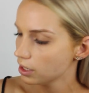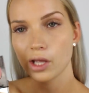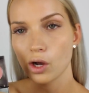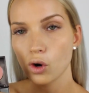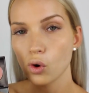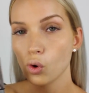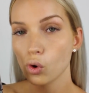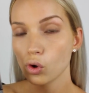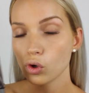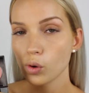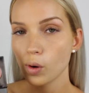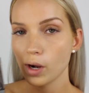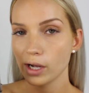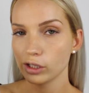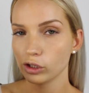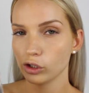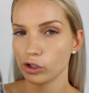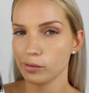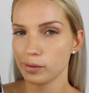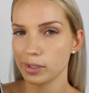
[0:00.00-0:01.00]
They're all
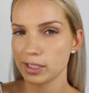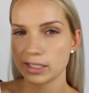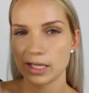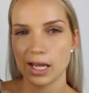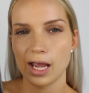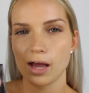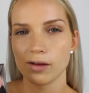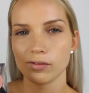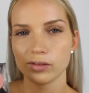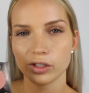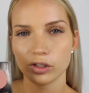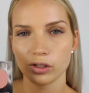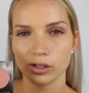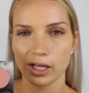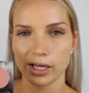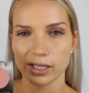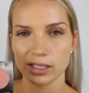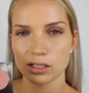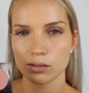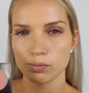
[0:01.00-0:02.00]
quite luminous. They have little
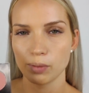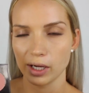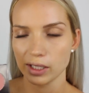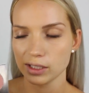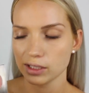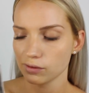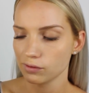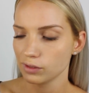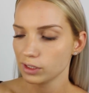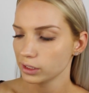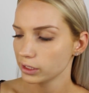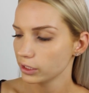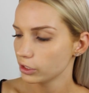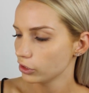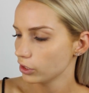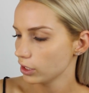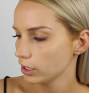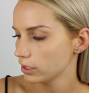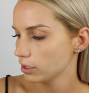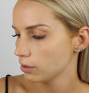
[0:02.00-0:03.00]
like specks of
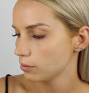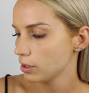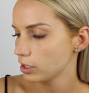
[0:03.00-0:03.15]
glitter in them.